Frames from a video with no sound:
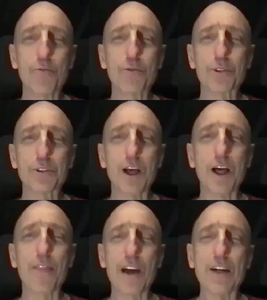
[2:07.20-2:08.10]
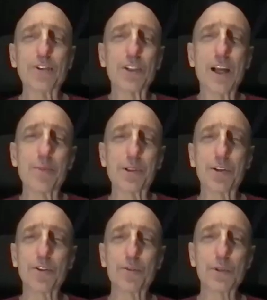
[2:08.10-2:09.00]
over 1,000
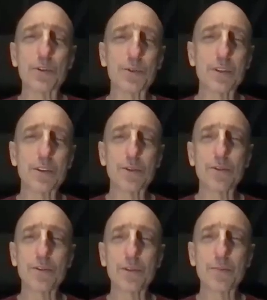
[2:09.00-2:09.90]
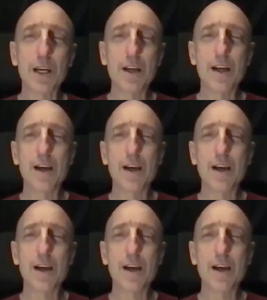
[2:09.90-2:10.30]
episodes between the 2 of them.